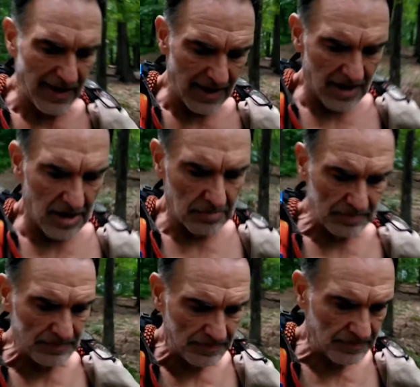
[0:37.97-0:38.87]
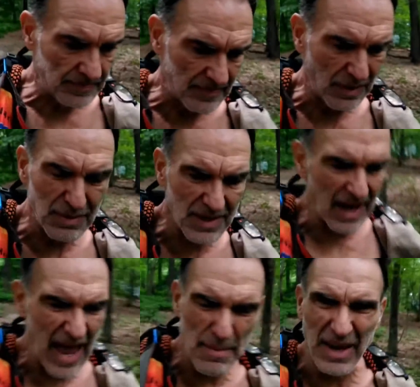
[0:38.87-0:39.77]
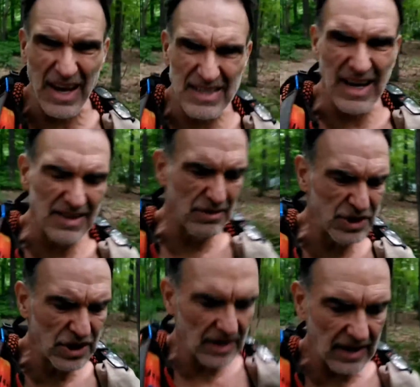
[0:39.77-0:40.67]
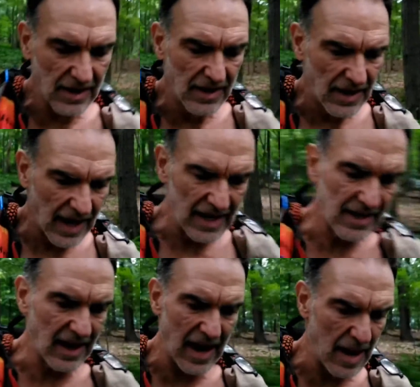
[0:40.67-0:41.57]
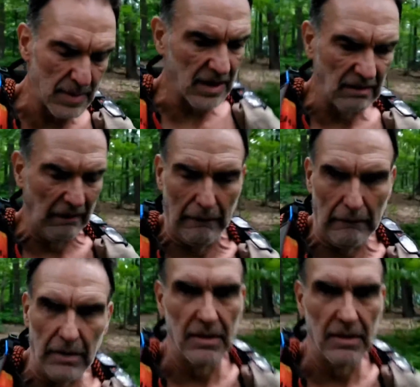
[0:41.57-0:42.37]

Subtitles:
It was clammy last night, though, chilly and clammy. Ugh.